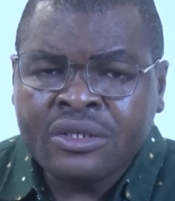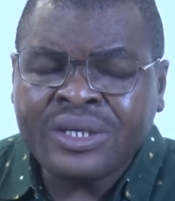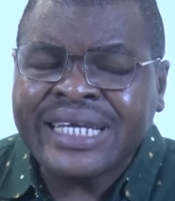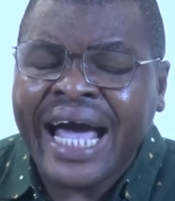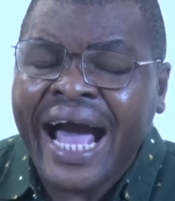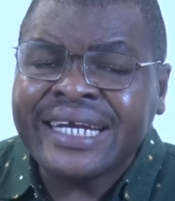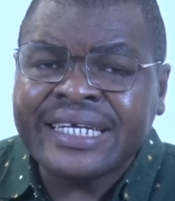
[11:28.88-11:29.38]

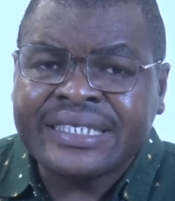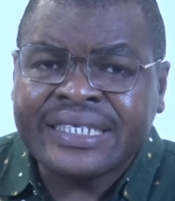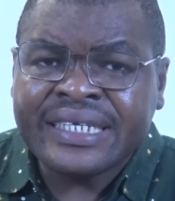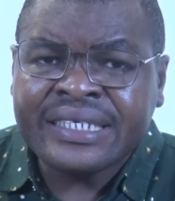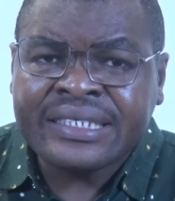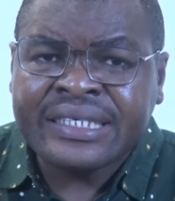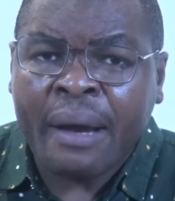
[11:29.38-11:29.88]
Those are the
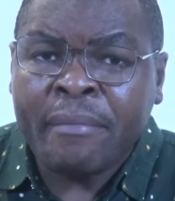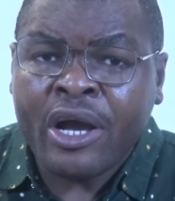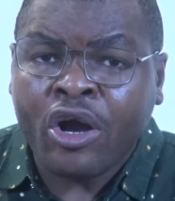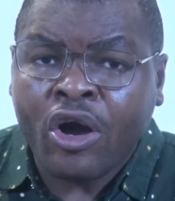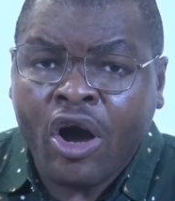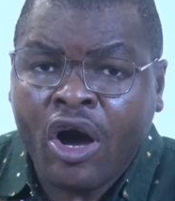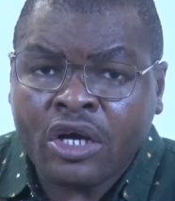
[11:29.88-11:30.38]
things that
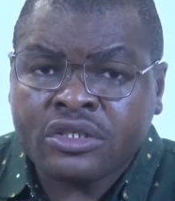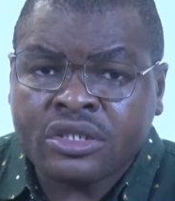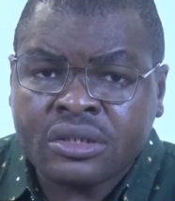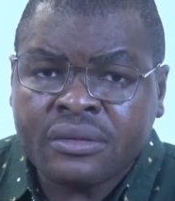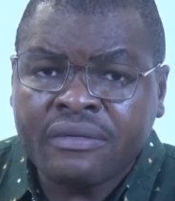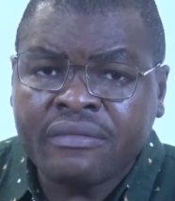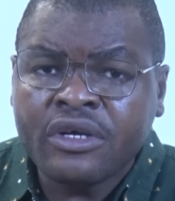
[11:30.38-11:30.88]
make
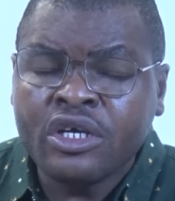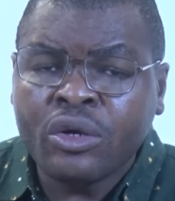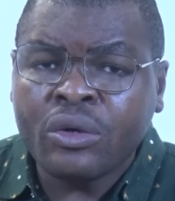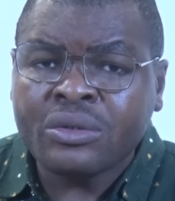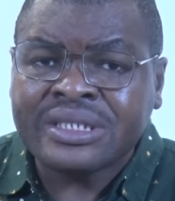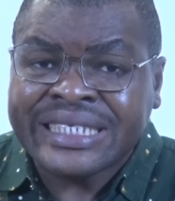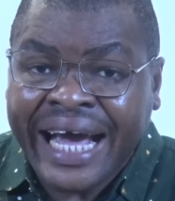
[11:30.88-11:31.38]
us, you
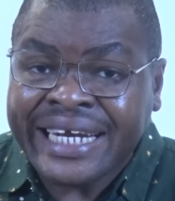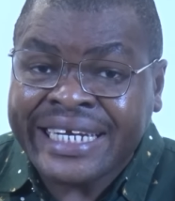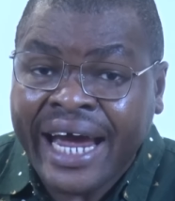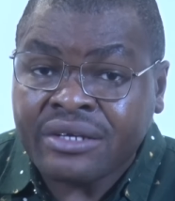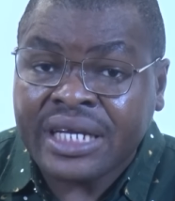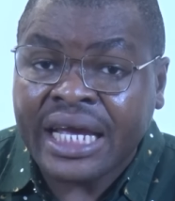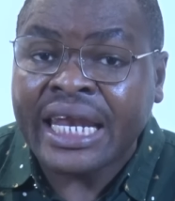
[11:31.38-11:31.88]
know,
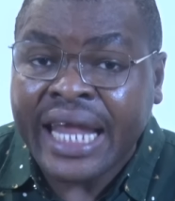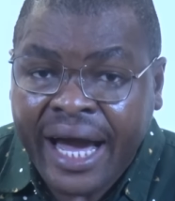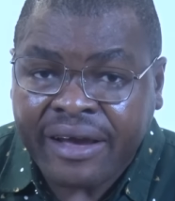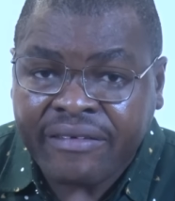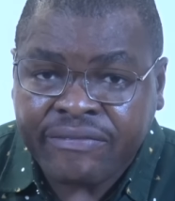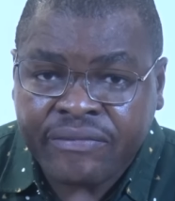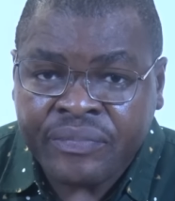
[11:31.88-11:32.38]
stand out in
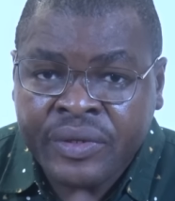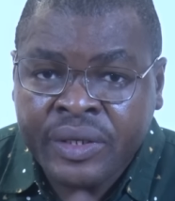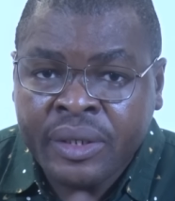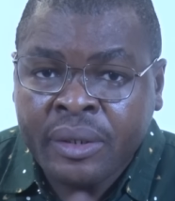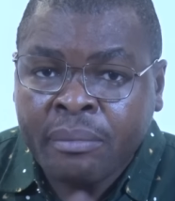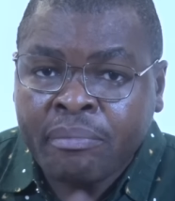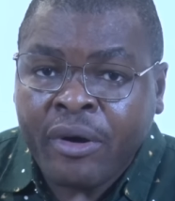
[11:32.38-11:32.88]
life.
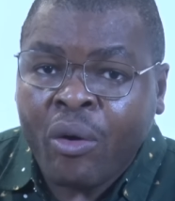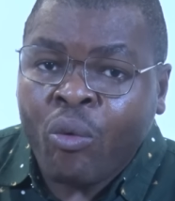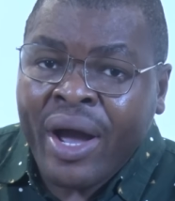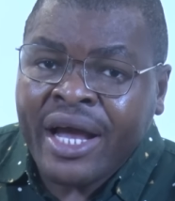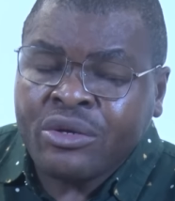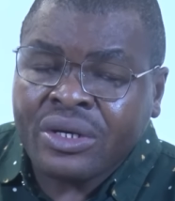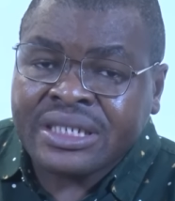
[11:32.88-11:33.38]
But
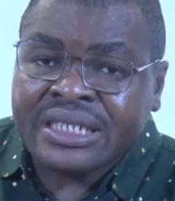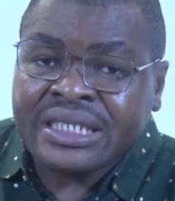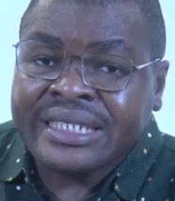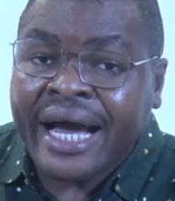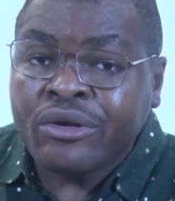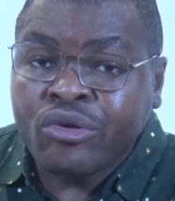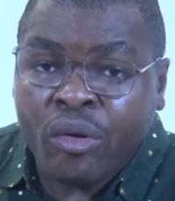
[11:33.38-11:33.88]
when those
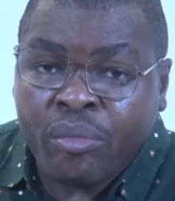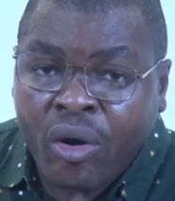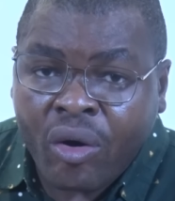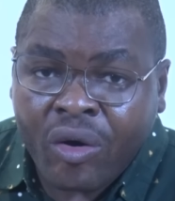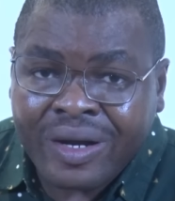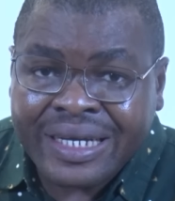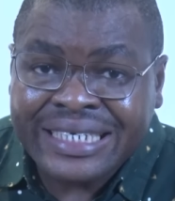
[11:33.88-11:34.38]
things are no
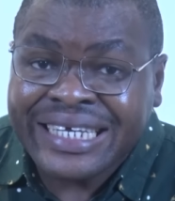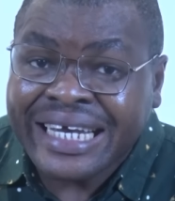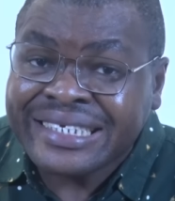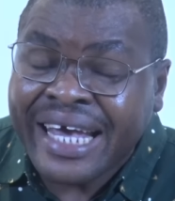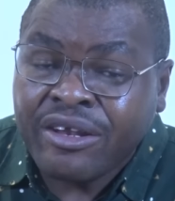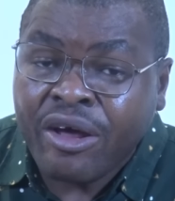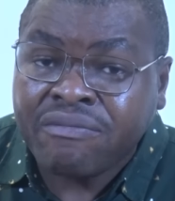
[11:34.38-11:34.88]
more, it's
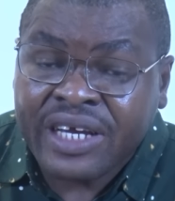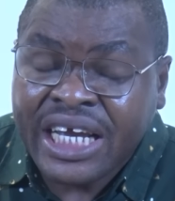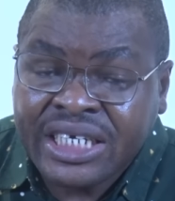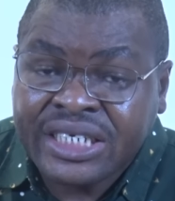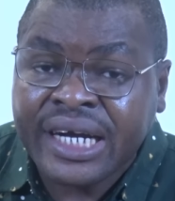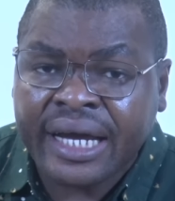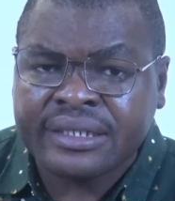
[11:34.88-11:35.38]
a sign of
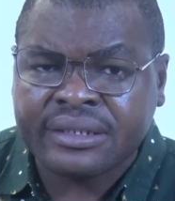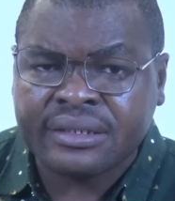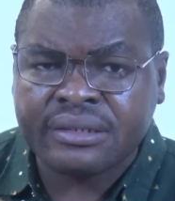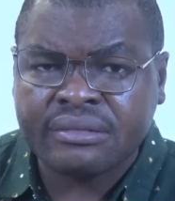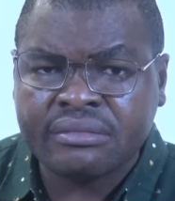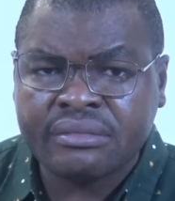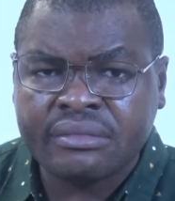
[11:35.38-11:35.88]
hindrance.